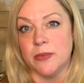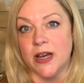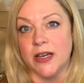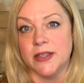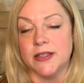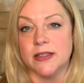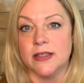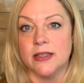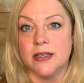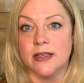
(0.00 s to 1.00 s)

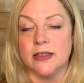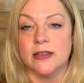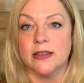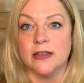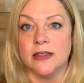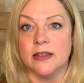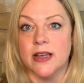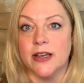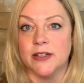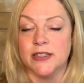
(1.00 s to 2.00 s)
breaths, and
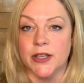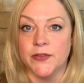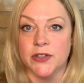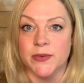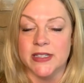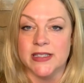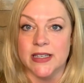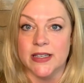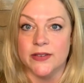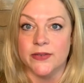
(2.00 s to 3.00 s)
allow yourself to
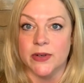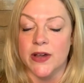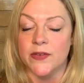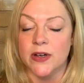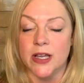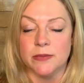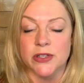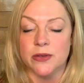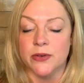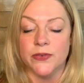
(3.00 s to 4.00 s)
receive. Whatever comes
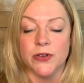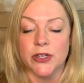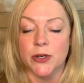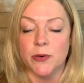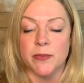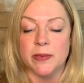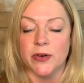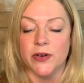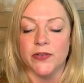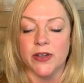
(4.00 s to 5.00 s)
through for you will be
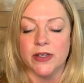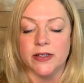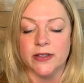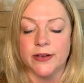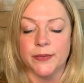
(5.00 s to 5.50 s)
perfect.